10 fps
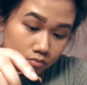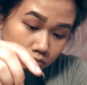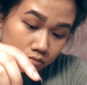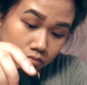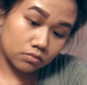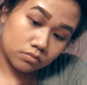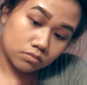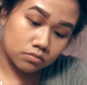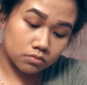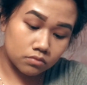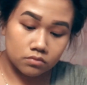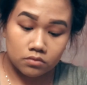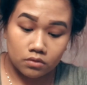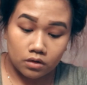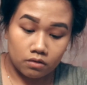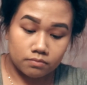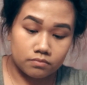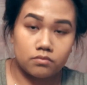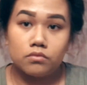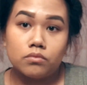I did go ahead and use a
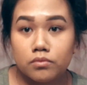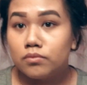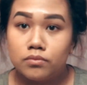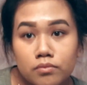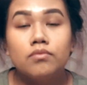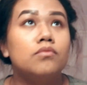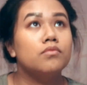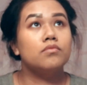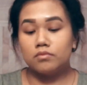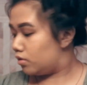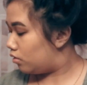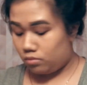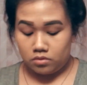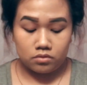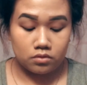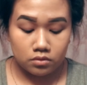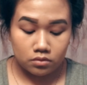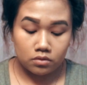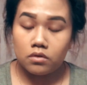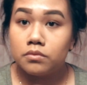second layer. This foundation
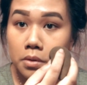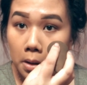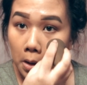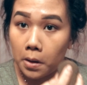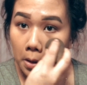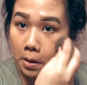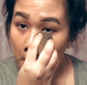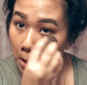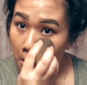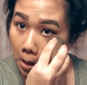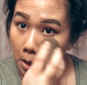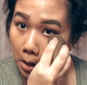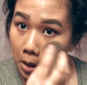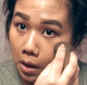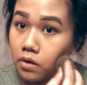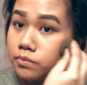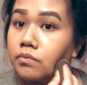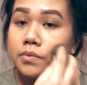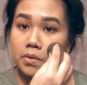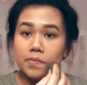is full coverage, but for some
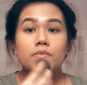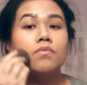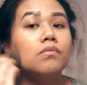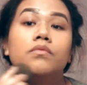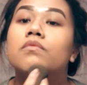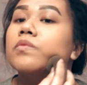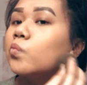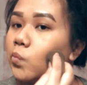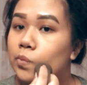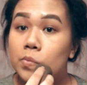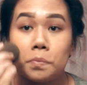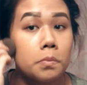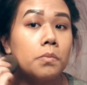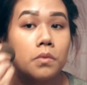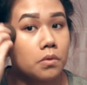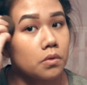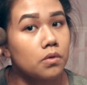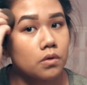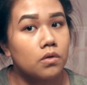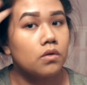reason it wasn't really covering all of
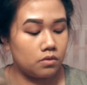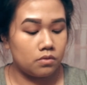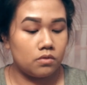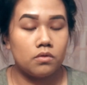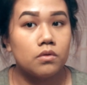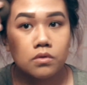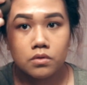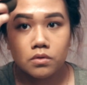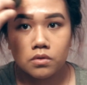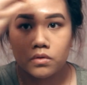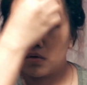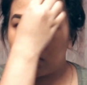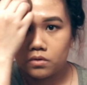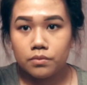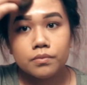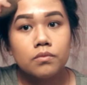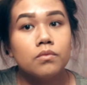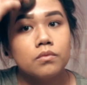my dark spots on my face,